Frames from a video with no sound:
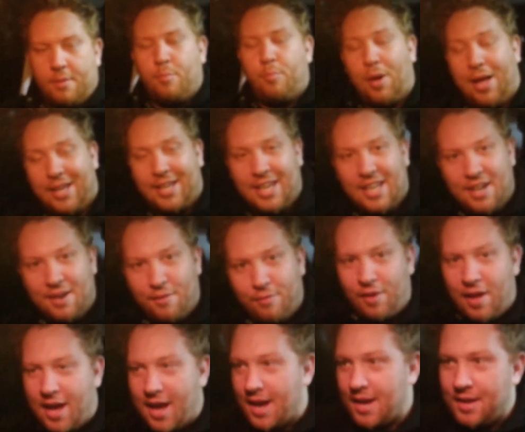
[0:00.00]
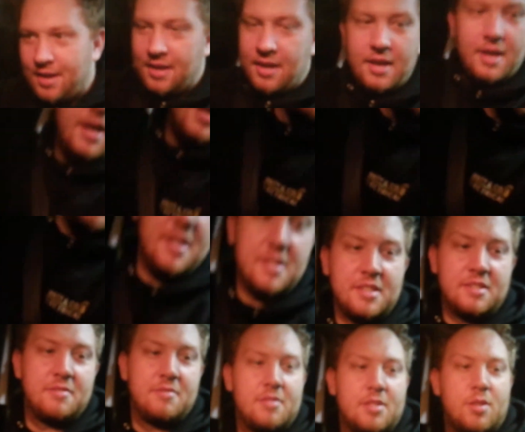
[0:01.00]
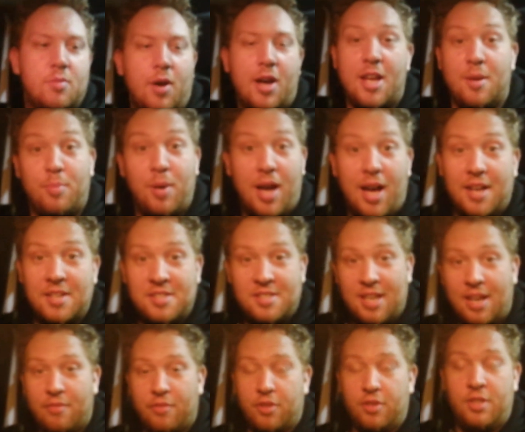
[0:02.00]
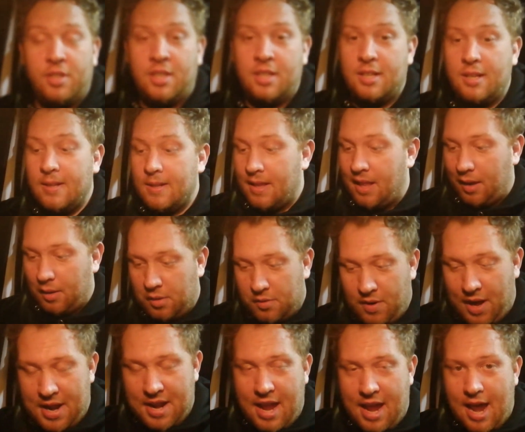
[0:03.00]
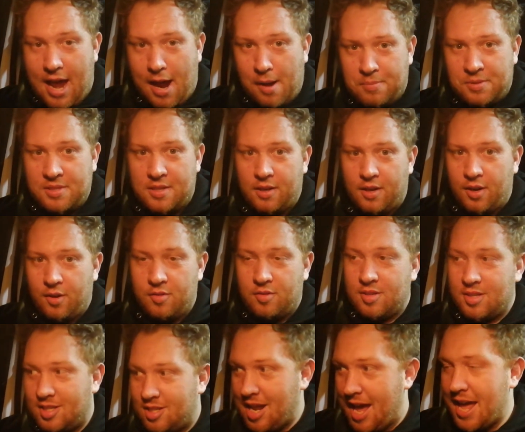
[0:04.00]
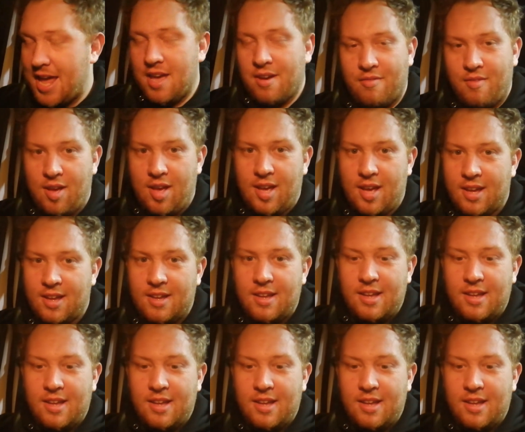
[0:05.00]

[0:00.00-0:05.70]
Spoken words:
Back in the van, it's 7:20 and we've had an absolute day of it.